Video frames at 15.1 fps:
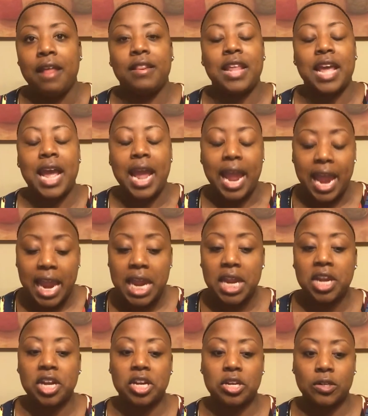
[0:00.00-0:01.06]
the
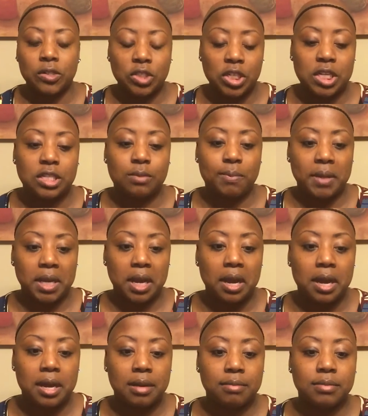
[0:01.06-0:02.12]
anger just
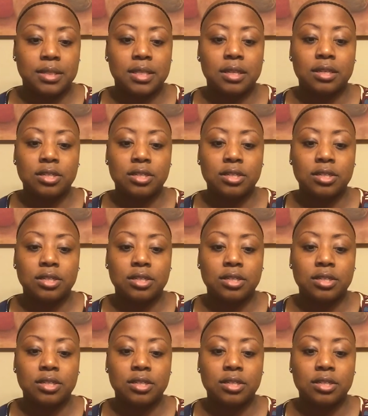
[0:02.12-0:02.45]
becomes